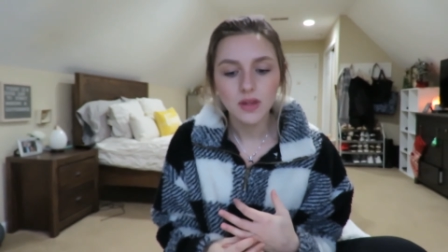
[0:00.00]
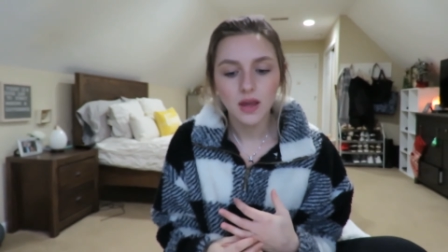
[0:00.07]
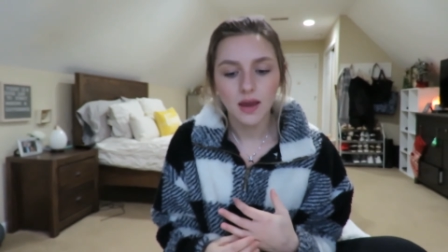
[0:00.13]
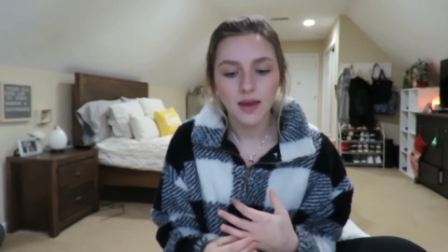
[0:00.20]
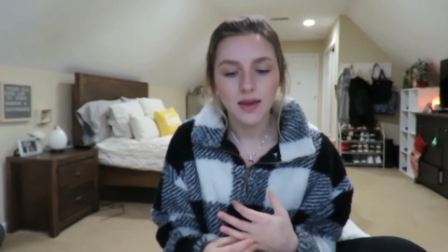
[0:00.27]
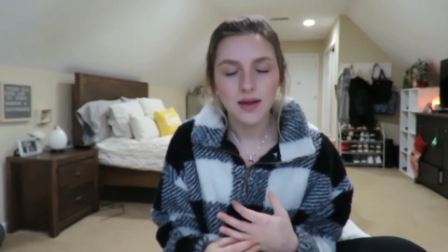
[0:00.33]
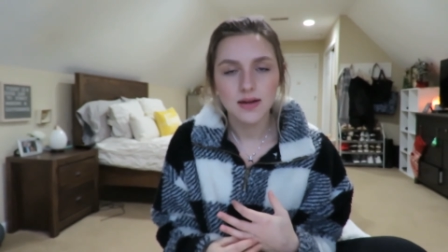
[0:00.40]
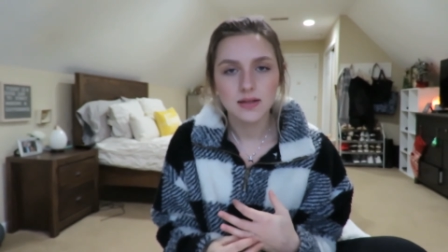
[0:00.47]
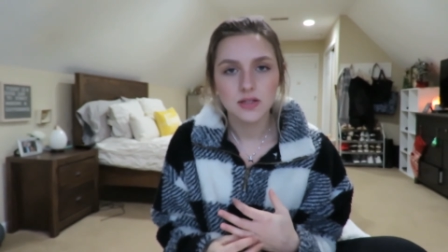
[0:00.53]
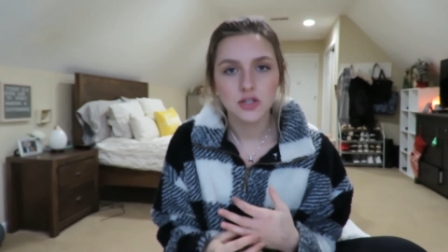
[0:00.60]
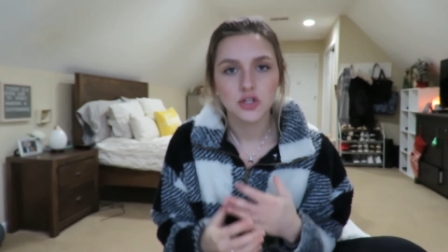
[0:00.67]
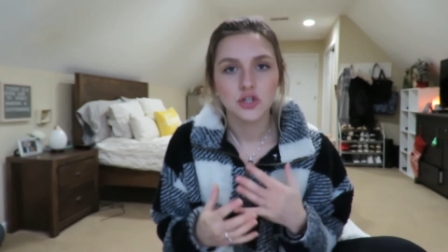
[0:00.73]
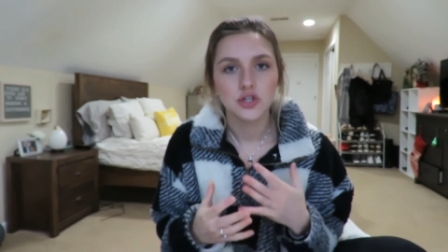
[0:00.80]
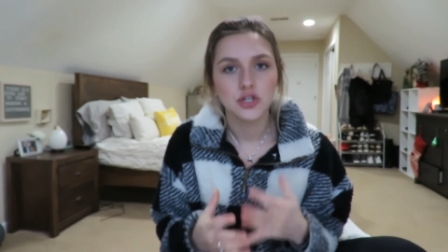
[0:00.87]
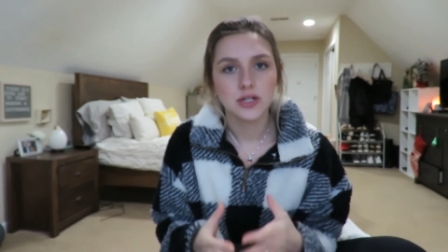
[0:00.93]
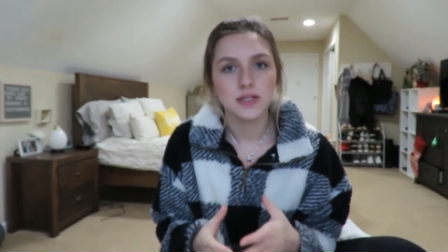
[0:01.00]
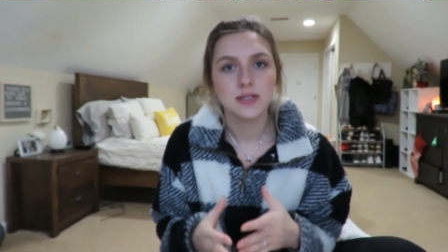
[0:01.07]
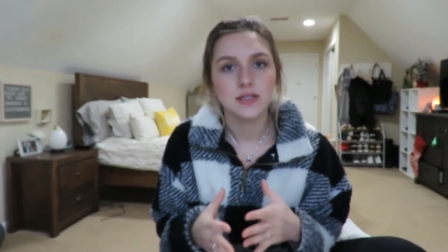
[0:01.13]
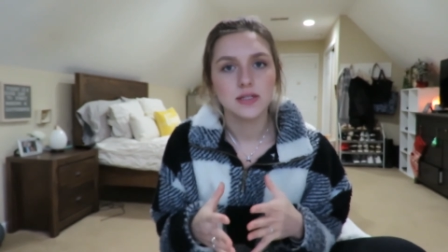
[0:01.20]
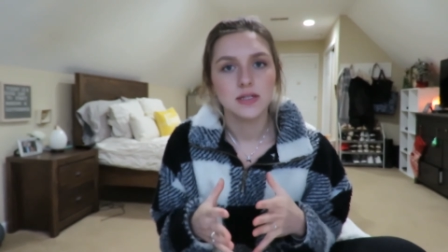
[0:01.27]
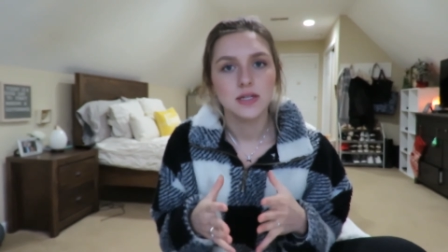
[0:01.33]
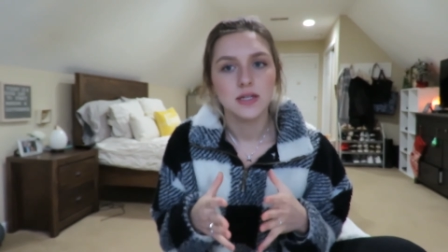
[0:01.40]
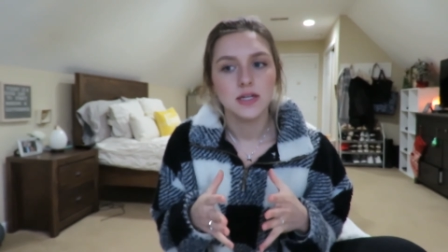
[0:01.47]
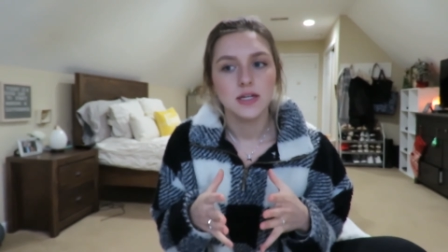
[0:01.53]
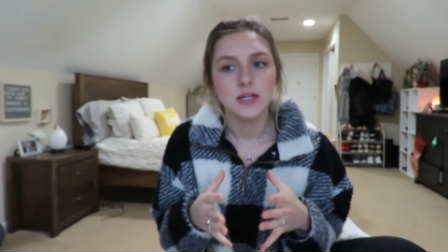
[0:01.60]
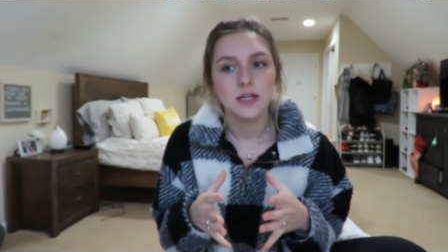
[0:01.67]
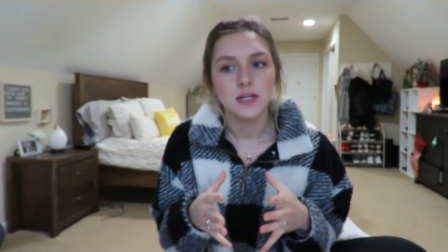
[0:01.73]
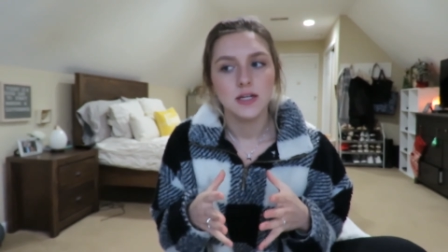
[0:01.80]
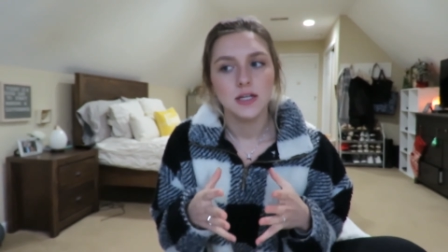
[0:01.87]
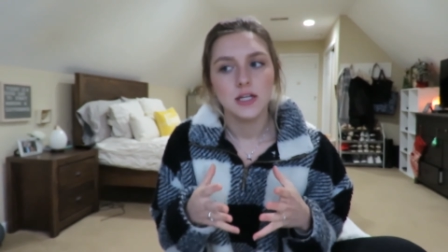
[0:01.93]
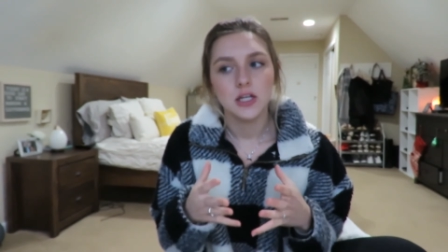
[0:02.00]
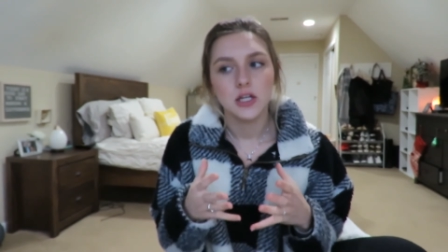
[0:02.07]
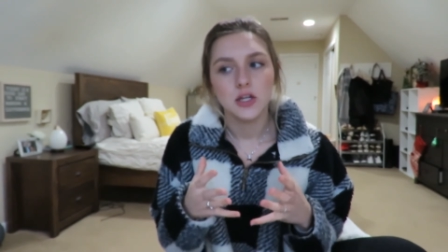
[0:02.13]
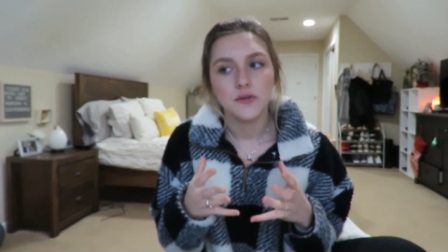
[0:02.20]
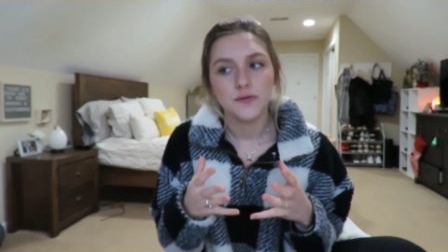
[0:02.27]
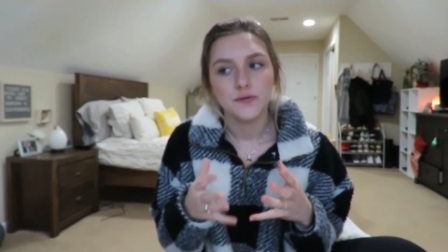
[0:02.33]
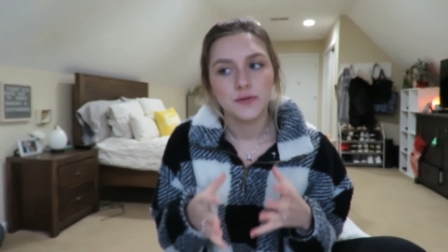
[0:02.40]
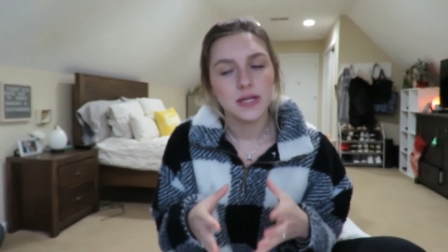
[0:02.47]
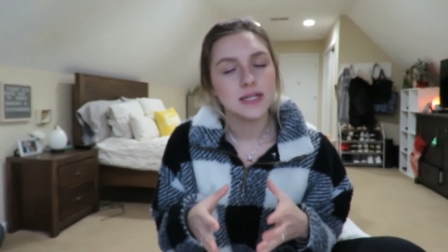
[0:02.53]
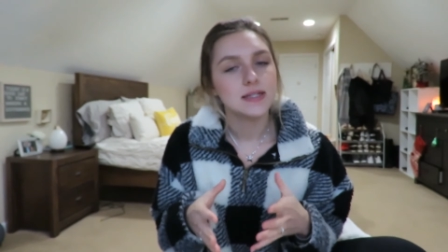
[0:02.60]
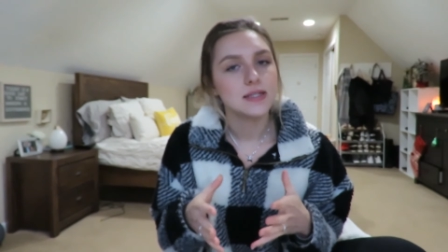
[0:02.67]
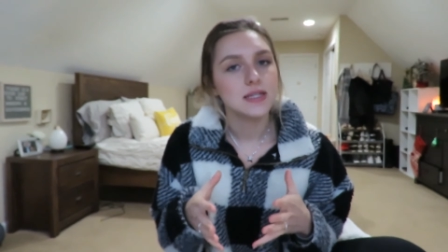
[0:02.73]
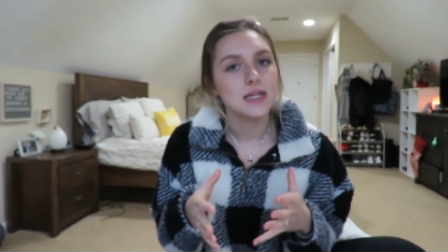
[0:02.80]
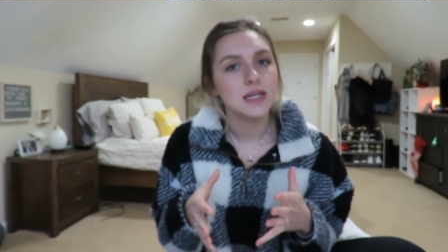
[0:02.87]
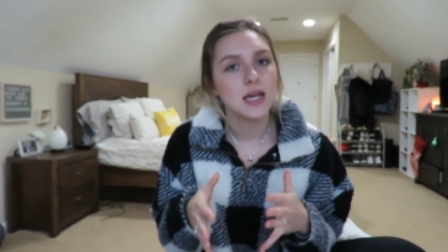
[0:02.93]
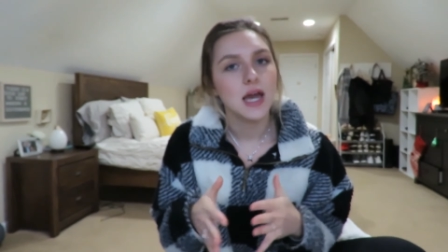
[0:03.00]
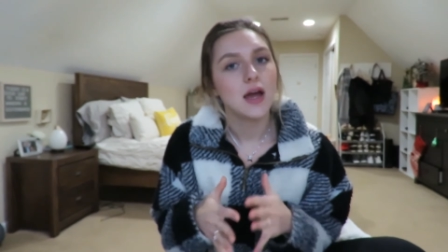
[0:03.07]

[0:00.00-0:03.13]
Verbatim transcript: and just facing